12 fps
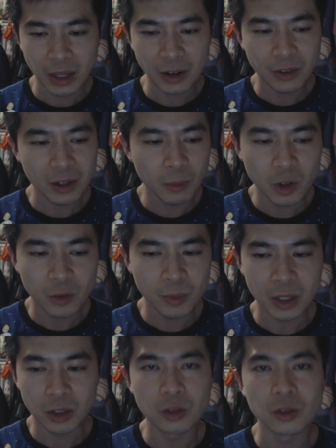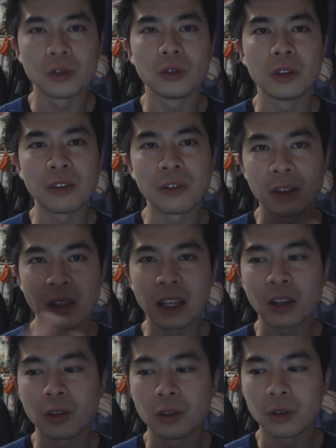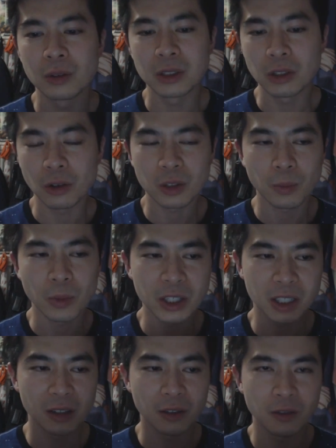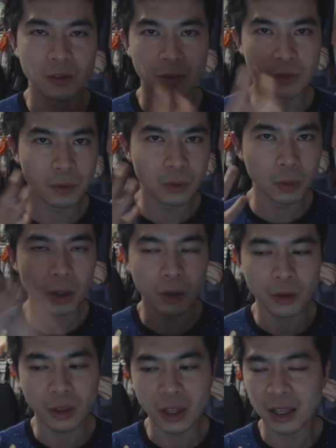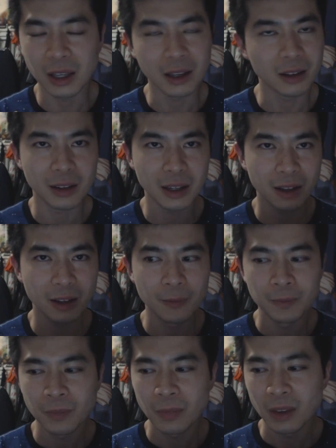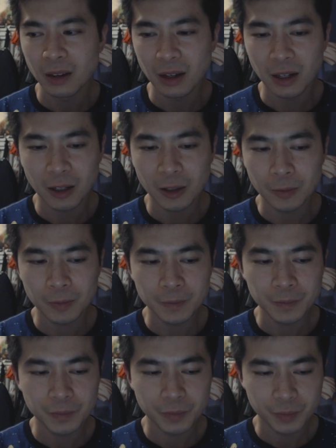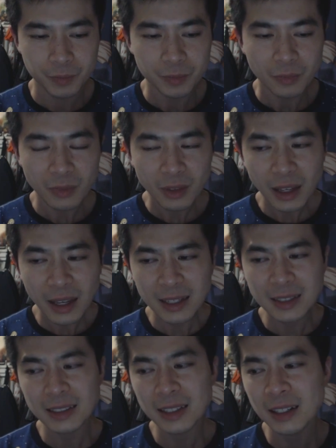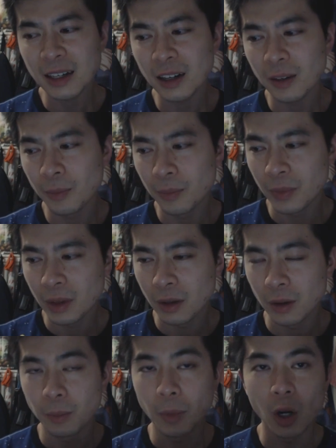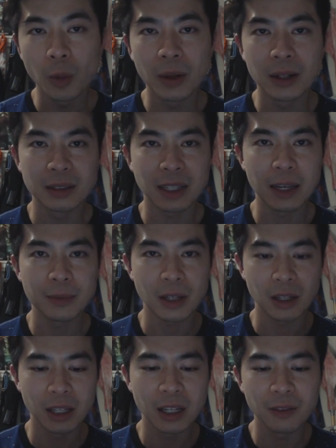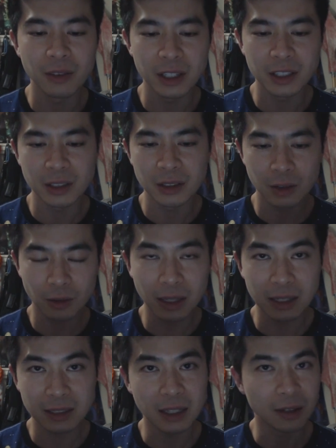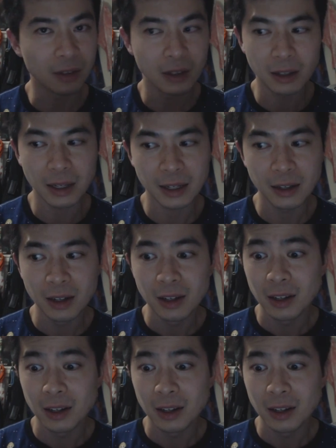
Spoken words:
Every movement you do, everything you do is your expression of what you're thinking. Like, um, and he said, MOBAs, games like League of Legends and all that stuff are like